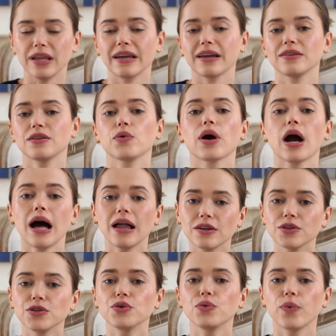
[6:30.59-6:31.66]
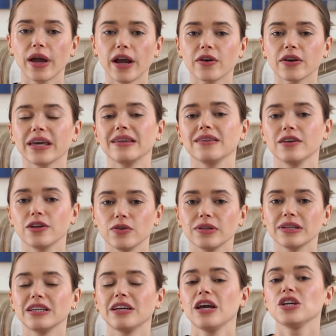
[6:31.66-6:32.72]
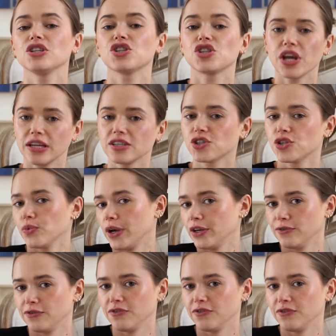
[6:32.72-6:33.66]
Like the color you wear can literally change the way you